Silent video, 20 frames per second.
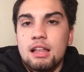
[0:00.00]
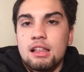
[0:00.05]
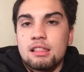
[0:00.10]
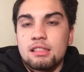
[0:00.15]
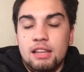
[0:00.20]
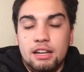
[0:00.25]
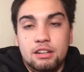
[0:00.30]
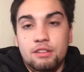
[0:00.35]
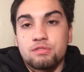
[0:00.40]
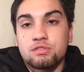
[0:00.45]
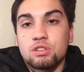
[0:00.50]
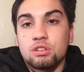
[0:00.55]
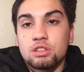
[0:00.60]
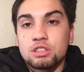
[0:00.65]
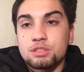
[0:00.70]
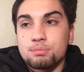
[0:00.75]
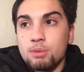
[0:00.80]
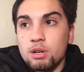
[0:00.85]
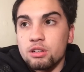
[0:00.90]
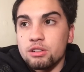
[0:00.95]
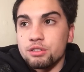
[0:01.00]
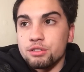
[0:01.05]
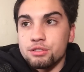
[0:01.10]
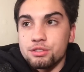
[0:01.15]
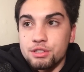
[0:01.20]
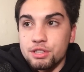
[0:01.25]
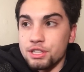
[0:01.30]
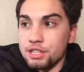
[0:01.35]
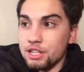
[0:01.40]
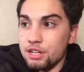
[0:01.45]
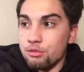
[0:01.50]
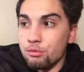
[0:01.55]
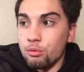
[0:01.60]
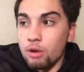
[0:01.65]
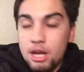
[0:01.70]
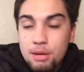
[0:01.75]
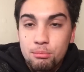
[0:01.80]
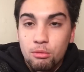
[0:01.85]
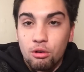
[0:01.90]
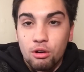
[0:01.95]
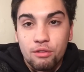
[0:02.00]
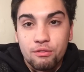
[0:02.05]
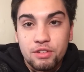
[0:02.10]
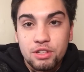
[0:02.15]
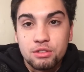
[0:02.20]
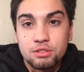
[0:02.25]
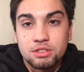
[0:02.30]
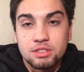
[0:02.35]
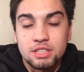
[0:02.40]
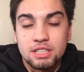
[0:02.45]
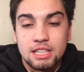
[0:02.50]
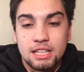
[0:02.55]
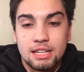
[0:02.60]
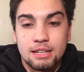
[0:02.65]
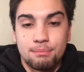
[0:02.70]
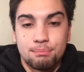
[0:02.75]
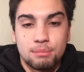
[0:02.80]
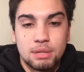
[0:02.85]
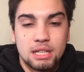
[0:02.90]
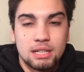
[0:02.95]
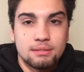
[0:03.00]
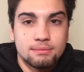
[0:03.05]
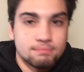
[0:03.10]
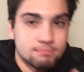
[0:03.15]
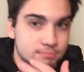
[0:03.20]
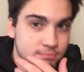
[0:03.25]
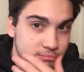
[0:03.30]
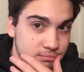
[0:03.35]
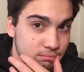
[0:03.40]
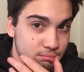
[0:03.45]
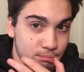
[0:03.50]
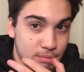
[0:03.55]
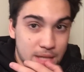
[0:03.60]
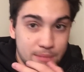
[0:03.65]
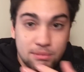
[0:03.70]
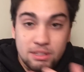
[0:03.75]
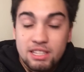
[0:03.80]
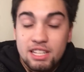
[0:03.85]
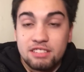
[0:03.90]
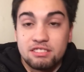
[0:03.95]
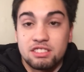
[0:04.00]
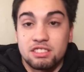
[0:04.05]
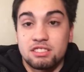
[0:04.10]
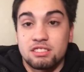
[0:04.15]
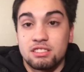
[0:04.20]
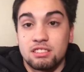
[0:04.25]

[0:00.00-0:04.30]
Like, of course, Parker, you're going to get way more views than him, but maybe they just